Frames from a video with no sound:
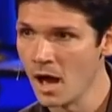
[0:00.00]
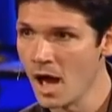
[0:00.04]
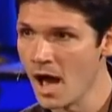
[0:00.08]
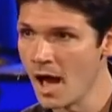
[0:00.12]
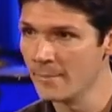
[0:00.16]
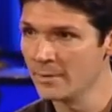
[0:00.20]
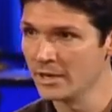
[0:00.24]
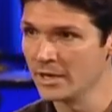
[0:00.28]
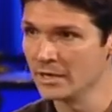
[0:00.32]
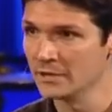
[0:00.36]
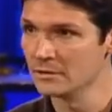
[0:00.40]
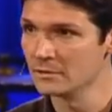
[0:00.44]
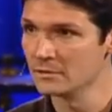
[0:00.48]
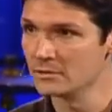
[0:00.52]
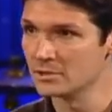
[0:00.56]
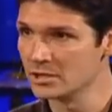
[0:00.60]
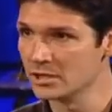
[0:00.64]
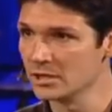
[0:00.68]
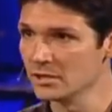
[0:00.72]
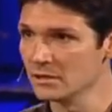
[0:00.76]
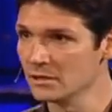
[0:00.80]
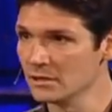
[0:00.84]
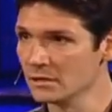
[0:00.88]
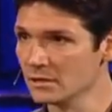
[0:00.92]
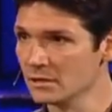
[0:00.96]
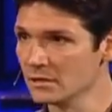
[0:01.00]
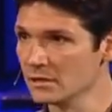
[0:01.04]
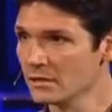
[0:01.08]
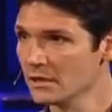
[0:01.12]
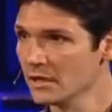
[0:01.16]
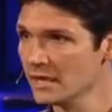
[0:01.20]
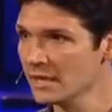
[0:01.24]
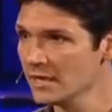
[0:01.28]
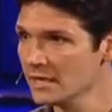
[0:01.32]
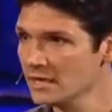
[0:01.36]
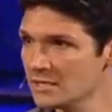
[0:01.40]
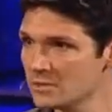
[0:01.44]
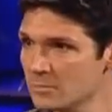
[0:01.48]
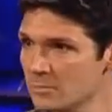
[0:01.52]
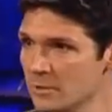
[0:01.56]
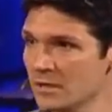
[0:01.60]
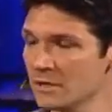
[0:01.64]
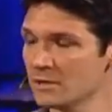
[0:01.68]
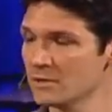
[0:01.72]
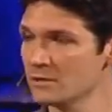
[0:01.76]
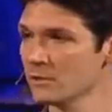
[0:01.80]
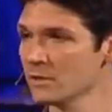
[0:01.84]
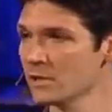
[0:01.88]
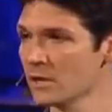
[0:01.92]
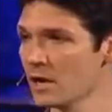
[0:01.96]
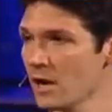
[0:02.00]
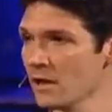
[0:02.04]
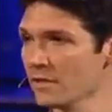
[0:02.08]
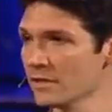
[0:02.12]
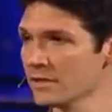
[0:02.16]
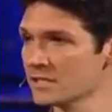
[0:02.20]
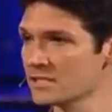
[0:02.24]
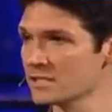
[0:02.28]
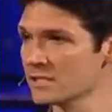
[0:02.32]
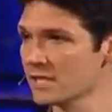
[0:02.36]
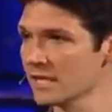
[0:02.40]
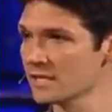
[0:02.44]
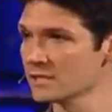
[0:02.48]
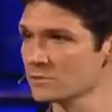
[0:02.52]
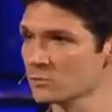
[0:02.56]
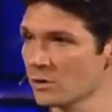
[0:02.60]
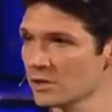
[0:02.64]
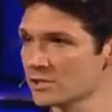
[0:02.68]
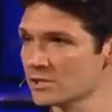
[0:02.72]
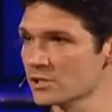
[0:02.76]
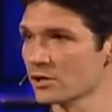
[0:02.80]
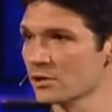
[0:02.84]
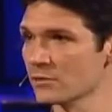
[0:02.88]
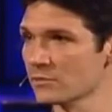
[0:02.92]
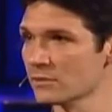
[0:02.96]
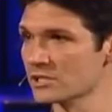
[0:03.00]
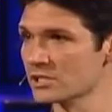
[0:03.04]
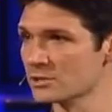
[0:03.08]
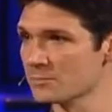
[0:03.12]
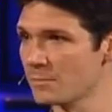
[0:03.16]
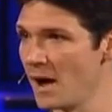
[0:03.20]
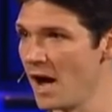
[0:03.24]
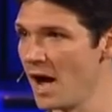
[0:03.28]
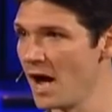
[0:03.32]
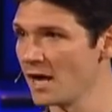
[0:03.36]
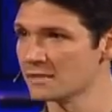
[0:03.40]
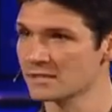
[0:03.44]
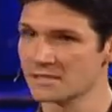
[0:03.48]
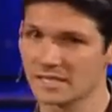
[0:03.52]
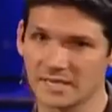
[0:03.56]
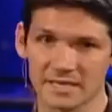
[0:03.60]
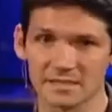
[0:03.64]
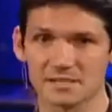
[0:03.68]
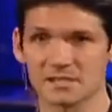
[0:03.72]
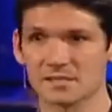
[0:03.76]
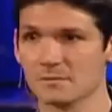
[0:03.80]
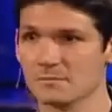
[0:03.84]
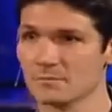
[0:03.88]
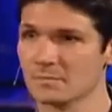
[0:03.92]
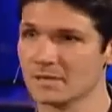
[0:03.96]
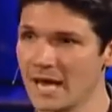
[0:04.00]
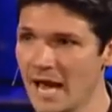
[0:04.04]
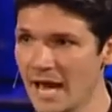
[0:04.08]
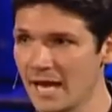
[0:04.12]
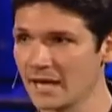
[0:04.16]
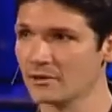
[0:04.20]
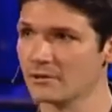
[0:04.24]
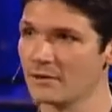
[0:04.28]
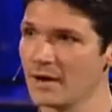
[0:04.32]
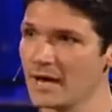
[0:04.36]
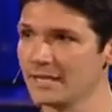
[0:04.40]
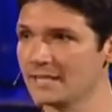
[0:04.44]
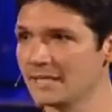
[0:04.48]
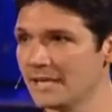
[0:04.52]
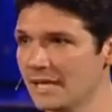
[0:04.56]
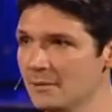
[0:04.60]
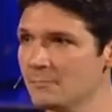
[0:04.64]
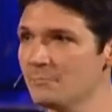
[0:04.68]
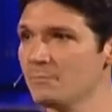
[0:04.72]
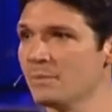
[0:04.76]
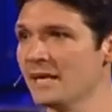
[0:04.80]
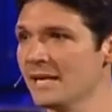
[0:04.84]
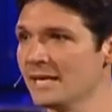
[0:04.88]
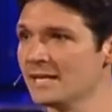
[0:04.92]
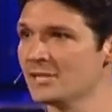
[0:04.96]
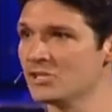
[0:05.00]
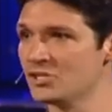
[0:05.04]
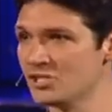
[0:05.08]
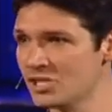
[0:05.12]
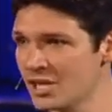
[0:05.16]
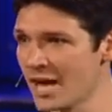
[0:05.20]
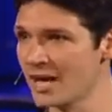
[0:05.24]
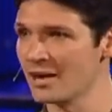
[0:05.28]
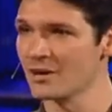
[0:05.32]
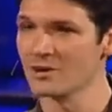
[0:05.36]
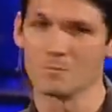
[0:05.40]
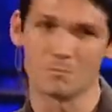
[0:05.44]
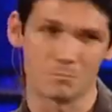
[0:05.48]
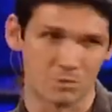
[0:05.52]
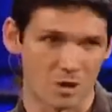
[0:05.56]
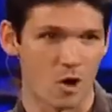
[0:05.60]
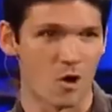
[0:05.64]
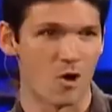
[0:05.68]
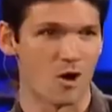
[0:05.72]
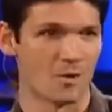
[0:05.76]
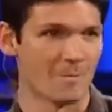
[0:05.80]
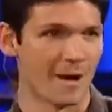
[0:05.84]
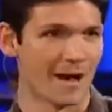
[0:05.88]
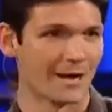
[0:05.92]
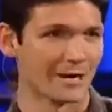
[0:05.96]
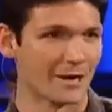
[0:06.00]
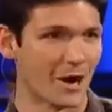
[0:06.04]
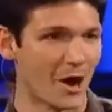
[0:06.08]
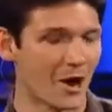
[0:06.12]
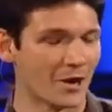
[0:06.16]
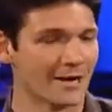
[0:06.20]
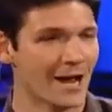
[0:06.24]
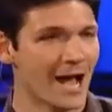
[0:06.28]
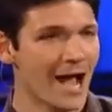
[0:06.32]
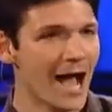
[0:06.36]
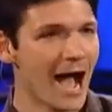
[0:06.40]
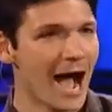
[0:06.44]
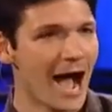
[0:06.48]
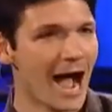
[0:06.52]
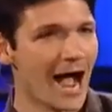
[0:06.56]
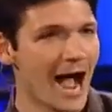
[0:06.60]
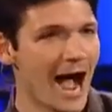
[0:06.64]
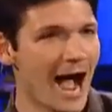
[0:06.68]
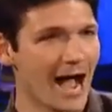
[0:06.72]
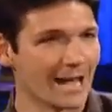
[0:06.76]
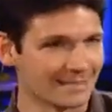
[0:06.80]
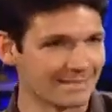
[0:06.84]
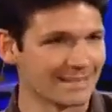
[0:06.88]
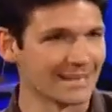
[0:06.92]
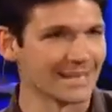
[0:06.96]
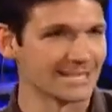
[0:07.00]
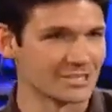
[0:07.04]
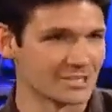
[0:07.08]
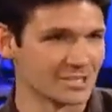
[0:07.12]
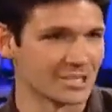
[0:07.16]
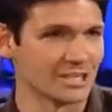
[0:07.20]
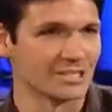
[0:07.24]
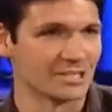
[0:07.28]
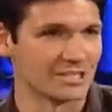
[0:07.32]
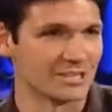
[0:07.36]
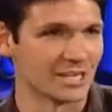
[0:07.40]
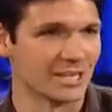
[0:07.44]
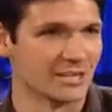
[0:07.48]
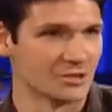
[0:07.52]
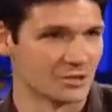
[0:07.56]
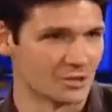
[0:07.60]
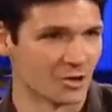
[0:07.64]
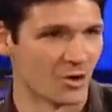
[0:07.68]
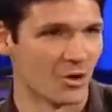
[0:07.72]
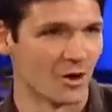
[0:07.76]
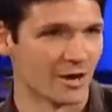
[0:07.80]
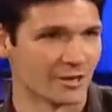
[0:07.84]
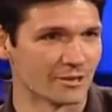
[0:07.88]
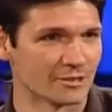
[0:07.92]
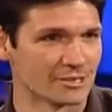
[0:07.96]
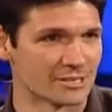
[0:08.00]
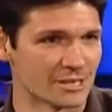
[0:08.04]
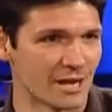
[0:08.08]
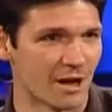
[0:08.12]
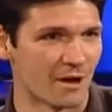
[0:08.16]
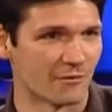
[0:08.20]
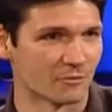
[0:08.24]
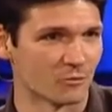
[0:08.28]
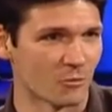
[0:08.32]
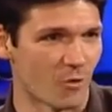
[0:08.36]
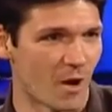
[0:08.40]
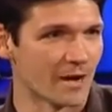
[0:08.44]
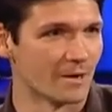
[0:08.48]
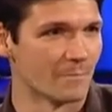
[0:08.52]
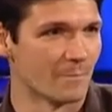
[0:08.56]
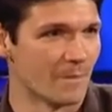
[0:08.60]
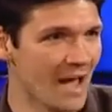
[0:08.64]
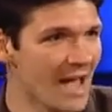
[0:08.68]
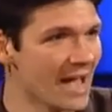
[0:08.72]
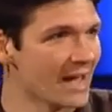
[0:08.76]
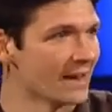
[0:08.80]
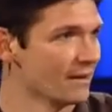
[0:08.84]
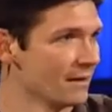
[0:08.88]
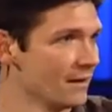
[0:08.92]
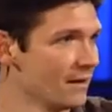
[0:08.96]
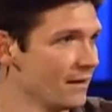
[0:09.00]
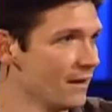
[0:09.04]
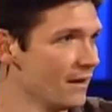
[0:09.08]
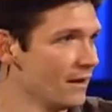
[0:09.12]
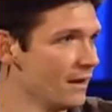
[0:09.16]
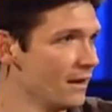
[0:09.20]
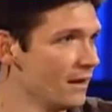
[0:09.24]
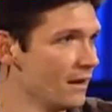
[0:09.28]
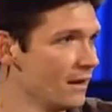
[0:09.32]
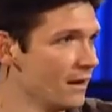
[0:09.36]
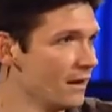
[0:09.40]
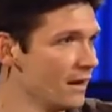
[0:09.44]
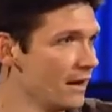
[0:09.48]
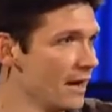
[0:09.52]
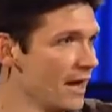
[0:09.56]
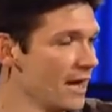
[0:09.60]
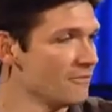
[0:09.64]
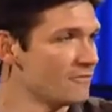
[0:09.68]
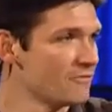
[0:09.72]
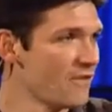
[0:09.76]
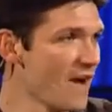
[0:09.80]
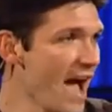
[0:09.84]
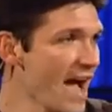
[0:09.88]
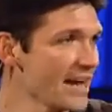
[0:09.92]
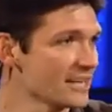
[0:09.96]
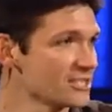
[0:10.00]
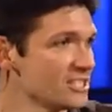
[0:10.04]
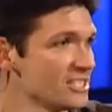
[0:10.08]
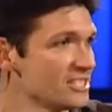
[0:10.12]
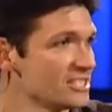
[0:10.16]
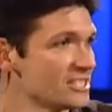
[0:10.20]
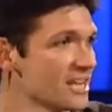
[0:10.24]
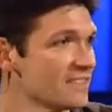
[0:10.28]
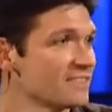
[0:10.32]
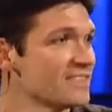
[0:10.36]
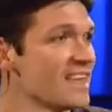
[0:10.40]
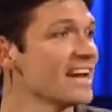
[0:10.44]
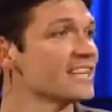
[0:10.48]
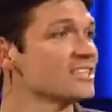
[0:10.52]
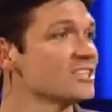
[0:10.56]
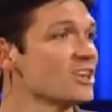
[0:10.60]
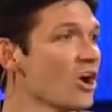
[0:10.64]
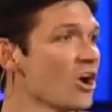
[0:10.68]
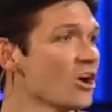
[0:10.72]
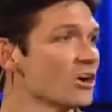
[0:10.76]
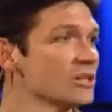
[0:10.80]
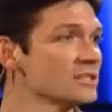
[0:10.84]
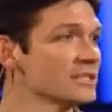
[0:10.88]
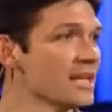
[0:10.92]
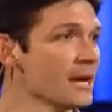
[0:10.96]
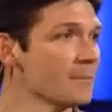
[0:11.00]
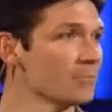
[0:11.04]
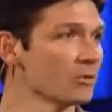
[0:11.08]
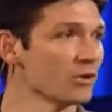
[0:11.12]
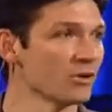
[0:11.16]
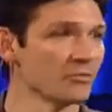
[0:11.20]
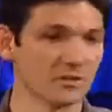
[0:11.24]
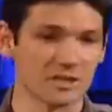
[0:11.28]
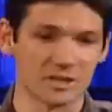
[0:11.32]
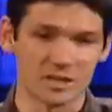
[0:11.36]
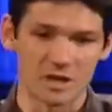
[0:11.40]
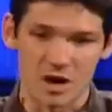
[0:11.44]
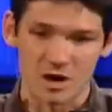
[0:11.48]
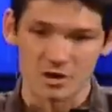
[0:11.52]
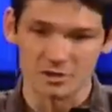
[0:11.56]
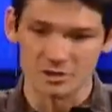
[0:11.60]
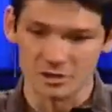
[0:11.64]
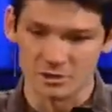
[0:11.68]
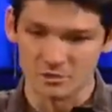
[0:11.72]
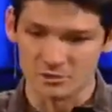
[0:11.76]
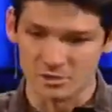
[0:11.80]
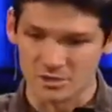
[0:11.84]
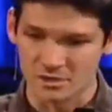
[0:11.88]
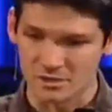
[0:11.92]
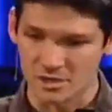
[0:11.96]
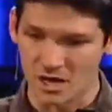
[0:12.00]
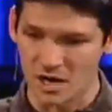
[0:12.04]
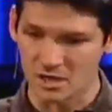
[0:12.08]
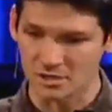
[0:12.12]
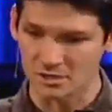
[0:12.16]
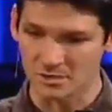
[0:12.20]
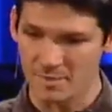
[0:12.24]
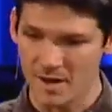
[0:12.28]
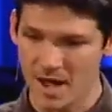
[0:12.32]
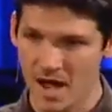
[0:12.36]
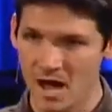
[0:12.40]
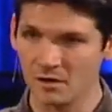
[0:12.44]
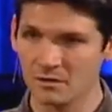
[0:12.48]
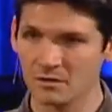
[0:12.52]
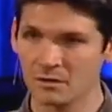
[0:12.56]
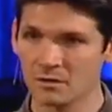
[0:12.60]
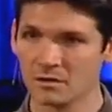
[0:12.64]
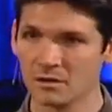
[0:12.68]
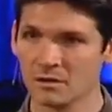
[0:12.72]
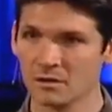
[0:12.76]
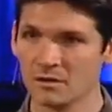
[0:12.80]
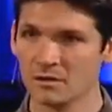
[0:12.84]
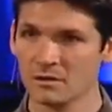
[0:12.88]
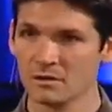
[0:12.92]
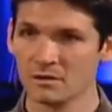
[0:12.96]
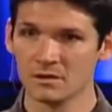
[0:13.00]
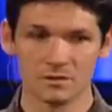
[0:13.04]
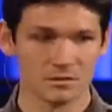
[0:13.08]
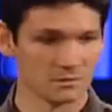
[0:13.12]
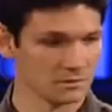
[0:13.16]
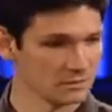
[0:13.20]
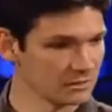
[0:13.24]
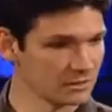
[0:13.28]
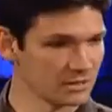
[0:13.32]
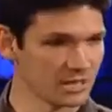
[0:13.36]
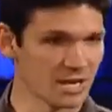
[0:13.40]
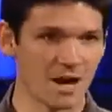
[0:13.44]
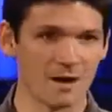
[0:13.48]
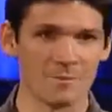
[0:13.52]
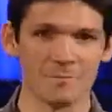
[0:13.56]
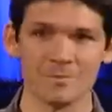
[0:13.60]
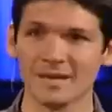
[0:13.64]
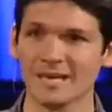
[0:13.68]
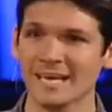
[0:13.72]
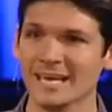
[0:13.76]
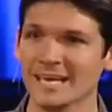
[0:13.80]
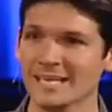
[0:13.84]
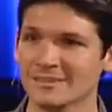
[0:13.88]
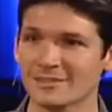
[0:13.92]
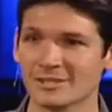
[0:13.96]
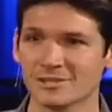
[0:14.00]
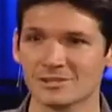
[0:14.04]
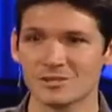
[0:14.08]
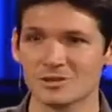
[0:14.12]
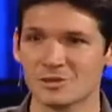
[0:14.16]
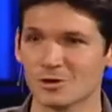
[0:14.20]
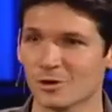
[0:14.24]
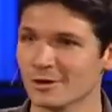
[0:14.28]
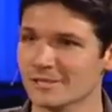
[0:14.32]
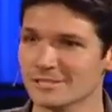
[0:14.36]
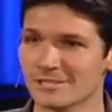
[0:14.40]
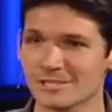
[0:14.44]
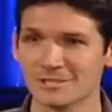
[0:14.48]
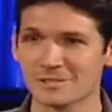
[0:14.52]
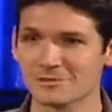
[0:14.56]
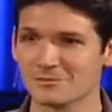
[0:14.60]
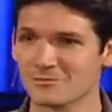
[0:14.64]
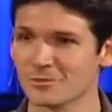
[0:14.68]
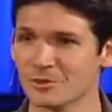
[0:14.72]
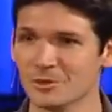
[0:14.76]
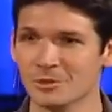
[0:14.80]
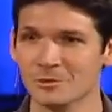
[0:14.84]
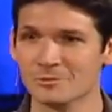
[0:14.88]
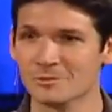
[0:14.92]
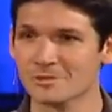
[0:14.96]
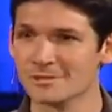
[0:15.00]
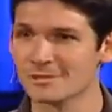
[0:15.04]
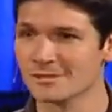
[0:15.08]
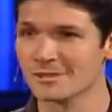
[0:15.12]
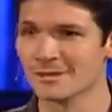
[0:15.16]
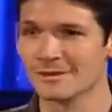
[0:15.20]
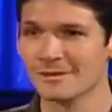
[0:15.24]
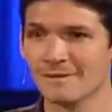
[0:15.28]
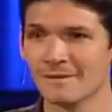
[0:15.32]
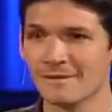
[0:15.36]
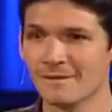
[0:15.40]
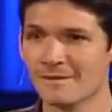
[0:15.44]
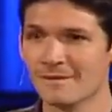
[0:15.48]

I mean, he's been doing all these things. What's her response? Get some Gatorade, keep being gentle, and blow on my garden. I think she's enjoying herself quite a bit. In fact, she said, that garden, that perfect garden you just talked about, come eat the choicest fruits.